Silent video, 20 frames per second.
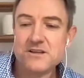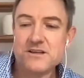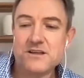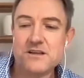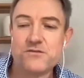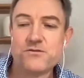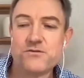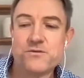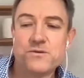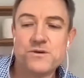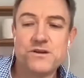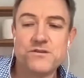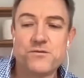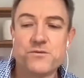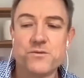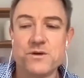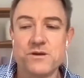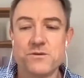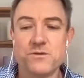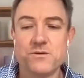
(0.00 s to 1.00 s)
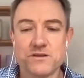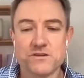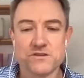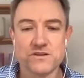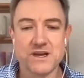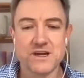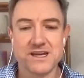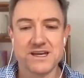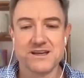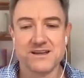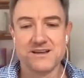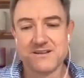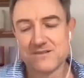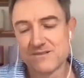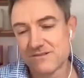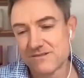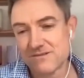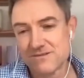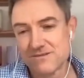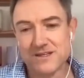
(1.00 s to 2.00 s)
If we were to say,
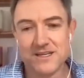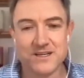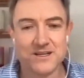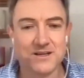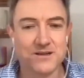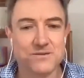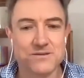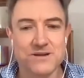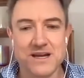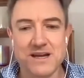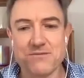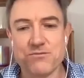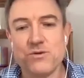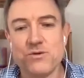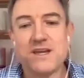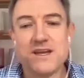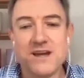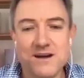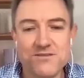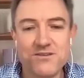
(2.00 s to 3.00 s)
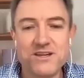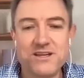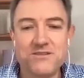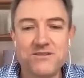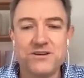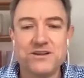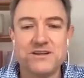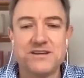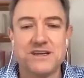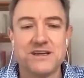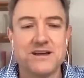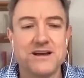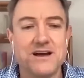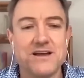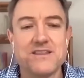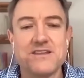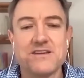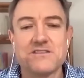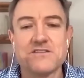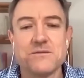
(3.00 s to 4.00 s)
have we covered everything?
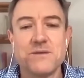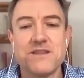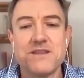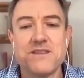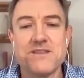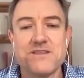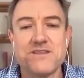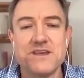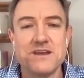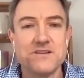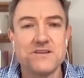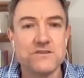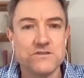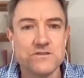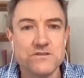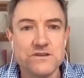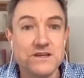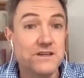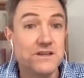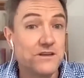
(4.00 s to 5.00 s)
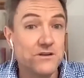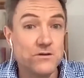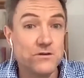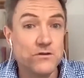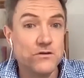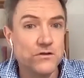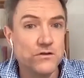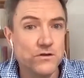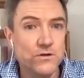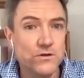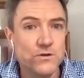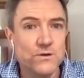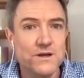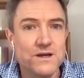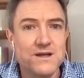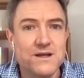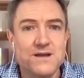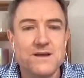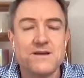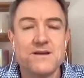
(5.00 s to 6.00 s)
Are there some other things that you do
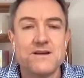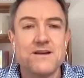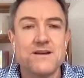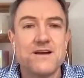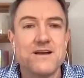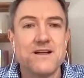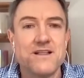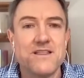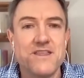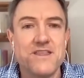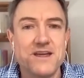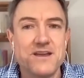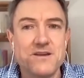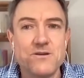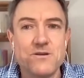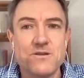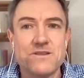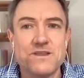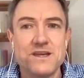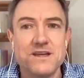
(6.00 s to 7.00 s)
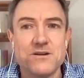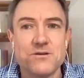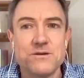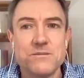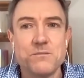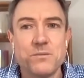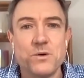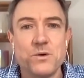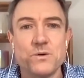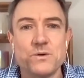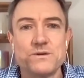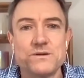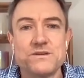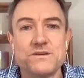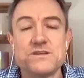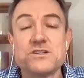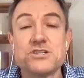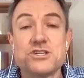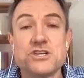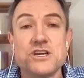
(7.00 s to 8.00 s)
that you think are important
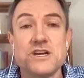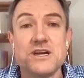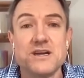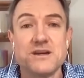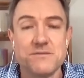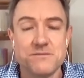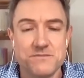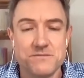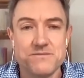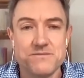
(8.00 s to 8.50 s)
to share?